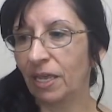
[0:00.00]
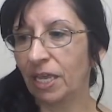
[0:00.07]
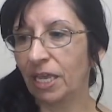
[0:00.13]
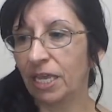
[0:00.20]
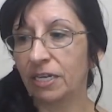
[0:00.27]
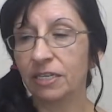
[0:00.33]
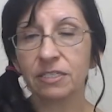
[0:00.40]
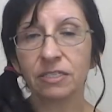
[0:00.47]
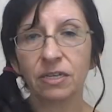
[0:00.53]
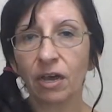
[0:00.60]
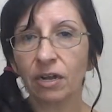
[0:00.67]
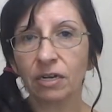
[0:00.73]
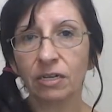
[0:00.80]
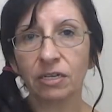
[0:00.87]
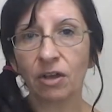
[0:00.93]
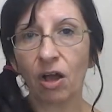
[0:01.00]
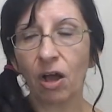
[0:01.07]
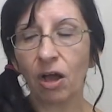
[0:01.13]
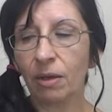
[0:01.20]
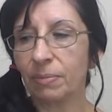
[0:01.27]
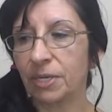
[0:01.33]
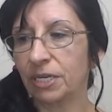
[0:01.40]
It is not
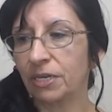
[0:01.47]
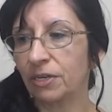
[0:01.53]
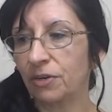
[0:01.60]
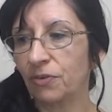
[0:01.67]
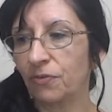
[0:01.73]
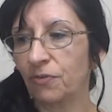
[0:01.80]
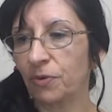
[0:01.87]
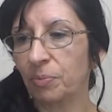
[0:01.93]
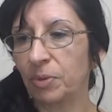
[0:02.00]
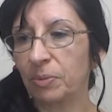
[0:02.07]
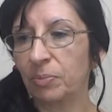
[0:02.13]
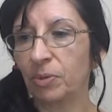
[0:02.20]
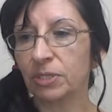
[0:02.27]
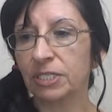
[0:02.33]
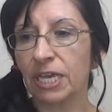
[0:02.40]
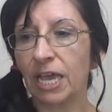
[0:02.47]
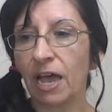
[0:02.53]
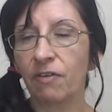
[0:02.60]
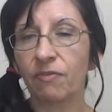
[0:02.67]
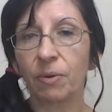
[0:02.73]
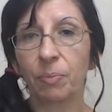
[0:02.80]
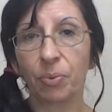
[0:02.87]
uncommon for people to
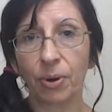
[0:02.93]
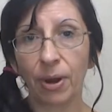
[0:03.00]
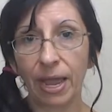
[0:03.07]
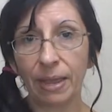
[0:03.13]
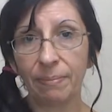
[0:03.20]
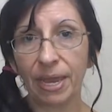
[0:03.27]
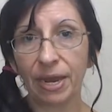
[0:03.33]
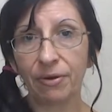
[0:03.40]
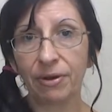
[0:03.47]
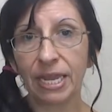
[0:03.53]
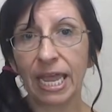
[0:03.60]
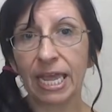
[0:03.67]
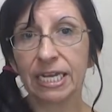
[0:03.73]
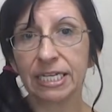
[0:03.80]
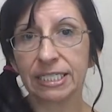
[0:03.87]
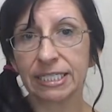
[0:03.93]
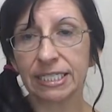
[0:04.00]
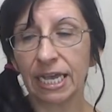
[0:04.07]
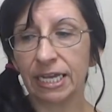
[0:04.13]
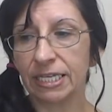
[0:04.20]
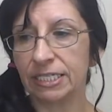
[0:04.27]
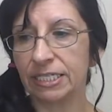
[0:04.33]
have a primary and a
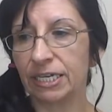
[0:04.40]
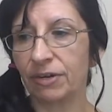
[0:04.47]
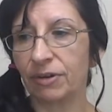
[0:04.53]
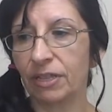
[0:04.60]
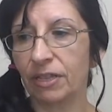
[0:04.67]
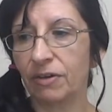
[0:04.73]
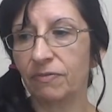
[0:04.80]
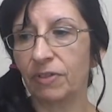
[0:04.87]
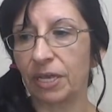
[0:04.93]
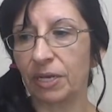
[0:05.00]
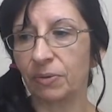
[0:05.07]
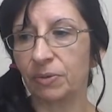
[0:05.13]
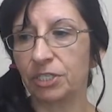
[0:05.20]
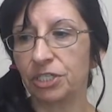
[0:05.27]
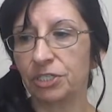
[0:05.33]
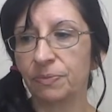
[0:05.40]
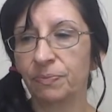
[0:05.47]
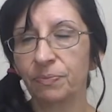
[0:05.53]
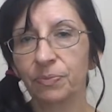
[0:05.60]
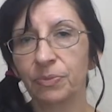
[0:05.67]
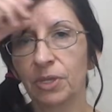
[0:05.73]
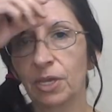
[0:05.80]
secondary love language.
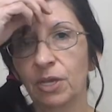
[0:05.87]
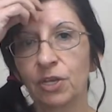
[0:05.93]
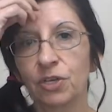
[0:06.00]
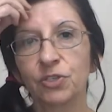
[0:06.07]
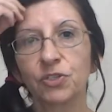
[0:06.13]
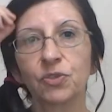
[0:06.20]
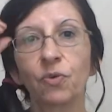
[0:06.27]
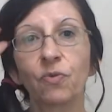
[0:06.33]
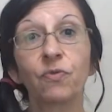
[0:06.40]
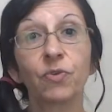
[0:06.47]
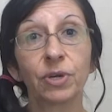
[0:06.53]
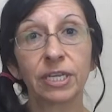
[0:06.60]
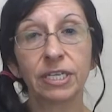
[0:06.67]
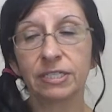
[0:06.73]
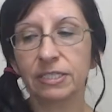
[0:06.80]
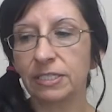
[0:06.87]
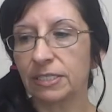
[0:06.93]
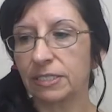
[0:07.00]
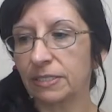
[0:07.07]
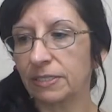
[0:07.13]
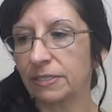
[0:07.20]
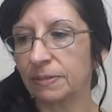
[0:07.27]
So for
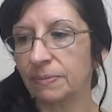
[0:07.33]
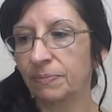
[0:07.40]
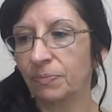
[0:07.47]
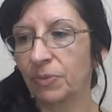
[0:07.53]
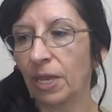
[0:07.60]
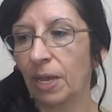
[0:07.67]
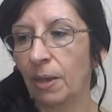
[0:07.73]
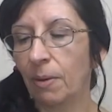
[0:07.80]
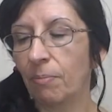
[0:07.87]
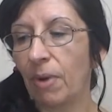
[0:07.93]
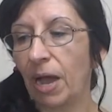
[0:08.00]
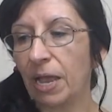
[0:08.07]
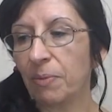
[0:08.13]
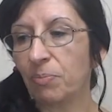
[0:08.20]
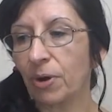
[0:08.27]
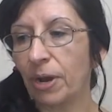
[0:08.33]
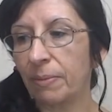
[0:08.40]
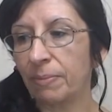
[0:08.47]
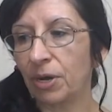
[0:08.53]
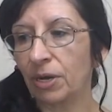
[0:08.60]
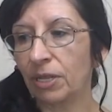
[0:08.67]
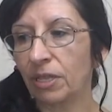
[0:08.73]
instance, my
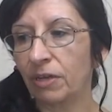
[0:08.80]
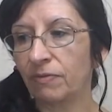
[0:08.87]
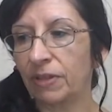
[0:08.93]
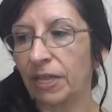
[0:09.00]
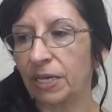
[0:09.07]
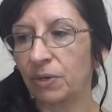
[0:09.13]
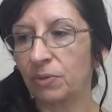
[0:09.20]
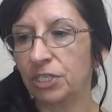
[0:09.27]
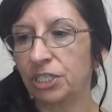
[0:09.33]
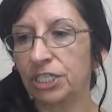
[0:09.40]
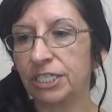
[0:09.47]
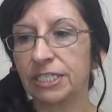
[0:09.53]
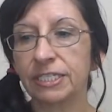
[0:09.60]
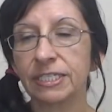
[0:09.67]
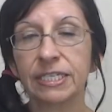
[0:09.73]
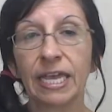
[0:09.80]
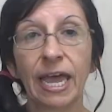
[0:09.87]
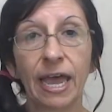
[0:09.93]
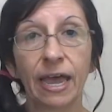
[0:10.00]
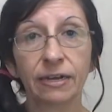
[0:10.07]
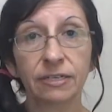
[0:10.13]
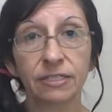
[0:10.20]
primary love language is
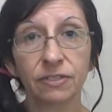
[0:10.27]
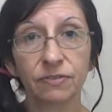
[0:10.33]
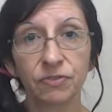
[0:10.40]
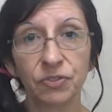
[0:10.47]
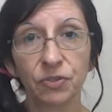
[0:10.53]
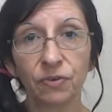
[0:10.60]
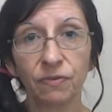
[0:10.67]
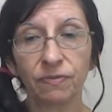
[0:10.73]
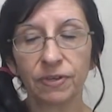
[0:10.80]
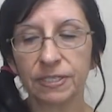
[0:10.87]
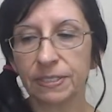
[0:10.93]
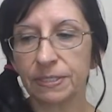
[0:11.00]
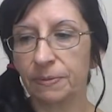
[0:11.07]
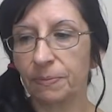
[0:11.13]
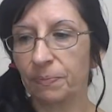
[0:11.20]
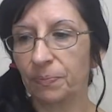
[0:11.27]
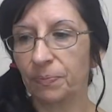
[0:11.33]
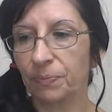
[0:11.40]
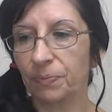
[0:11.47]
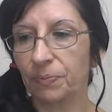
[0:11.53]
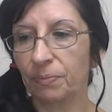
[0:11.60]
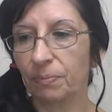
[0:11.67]
acts of service.
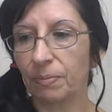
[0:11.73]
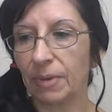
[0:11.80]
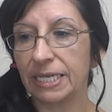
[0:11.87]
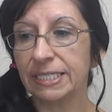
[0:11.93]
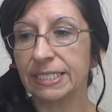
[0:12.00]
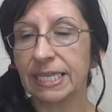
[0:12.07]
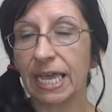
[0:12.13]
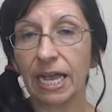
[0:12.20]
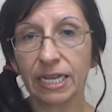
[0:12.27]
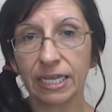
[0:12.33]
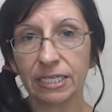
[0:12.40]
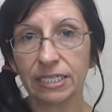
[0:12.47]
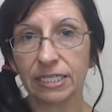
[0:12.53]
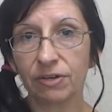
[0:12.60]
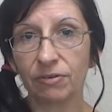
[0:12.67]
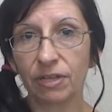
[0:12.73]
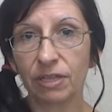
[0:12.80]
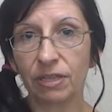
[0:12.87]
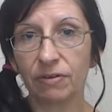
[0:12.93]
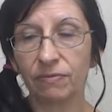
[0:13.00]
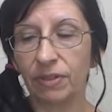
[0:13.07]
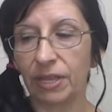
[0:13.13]
My secondary
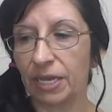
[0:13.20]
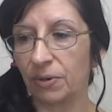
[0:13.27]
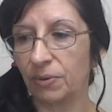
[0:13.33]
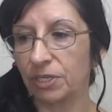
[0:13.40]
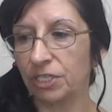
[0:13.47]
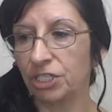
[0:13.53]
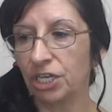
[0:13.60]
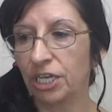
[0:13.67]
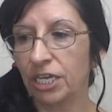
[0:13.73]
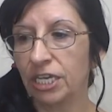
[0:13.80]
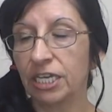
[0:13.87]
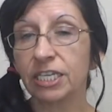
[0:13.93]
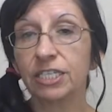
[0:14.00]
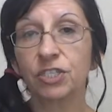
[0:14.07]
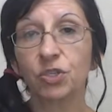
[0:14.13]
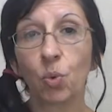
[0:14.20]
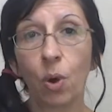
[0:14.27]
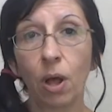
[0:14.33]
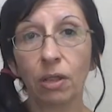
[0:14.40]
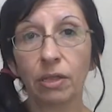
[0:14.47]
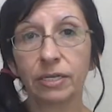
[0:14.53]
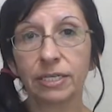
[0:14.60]
love language is
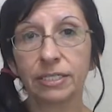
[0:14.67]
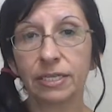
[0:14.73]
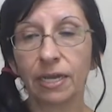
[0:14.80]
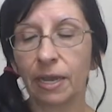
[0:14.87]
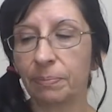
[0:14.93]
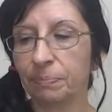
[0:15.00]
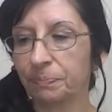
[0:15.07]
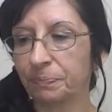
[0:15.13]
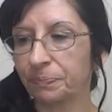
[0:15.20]
quality time.